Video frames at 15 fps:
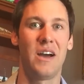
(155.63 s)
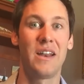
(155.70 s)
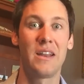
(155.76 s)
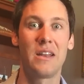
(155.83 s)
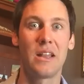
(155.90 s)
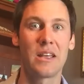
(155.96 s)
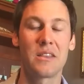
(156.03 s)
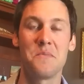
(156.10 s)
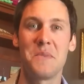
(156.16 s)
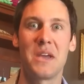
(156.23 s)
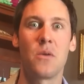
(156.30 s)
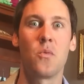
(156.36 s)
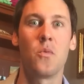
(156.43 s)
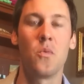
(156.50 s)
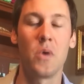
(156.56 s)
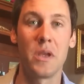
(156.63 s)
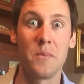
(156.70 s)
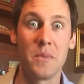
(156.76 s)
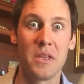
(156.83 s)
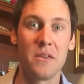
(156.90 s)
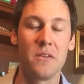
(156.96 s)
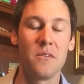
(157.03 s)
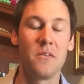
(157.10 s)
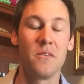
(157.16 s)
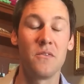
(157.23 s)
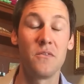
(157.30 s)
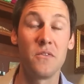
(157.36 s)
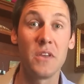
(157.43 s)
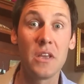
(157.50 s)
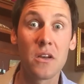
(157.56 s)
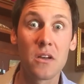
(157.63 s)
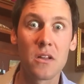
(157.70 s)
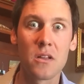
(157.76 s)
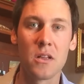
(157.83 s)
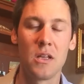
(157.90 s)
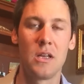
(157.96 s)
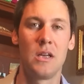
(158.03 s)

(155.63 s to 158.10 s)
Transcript: I didn't like the way it made me feel.